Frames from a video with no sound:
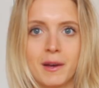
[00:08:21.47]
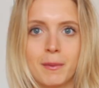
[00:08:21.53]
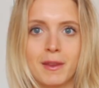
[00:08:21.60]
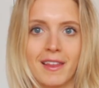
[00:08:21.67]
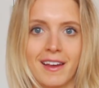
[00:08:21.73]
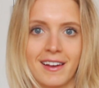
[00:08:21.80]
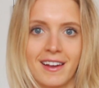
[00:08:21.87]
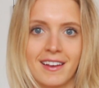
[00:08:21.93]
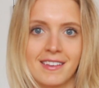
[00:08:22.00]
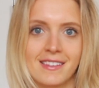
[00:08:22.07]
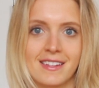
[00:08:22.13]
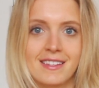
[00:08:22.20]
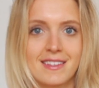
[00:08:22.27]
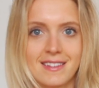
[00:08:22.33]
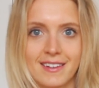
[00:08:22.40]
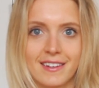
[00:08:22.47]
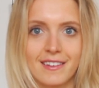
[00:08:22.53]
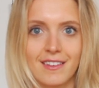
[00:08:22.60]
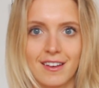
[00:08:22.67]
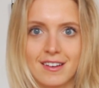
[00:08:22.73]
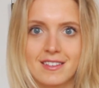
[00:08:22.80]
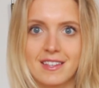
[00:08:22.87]
it with leggings, it still
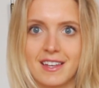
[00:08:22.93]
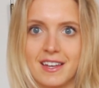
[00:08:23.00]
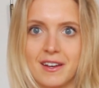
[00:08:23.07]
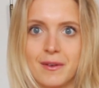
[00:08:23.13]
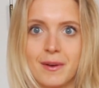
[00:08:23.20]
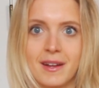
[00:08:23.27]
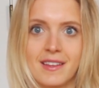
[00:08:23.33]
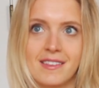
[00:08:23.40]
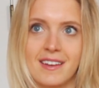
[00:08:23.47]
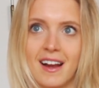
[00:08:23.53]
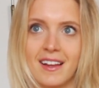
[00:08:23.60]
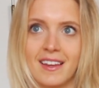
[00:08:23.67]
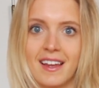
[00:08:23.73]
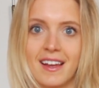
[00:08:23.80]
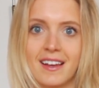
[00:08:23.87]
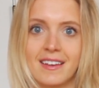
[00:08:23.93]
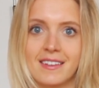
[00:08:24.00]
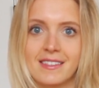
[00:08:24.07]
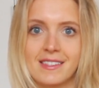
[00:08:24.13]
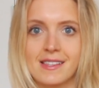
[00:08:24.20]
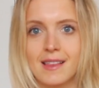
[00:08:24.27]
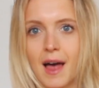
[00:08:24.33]
looks cute. It's not like
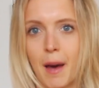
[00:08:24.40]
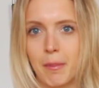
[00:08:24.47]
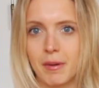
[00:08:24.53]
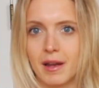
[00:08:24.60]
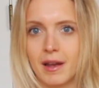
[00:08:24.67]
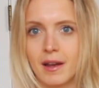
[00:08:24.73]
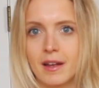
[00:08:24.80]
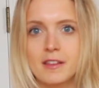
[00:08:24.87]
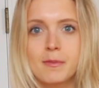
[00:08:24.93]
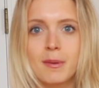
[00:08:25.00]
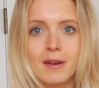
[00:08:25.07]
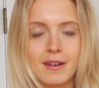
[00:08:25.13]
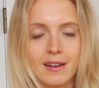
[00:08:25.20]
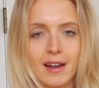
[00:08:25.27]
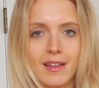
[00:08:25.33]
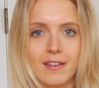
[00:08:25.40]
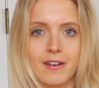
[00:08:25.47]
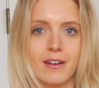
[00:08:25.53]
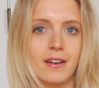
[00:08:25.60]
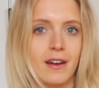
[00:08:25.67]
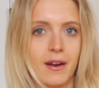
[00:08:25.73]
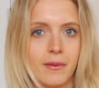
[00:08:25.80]
sloppy. It's put together,
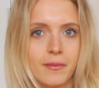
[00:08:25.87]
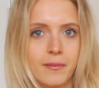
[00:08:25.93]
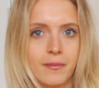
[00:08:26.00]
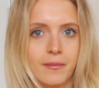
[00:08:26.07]
you know?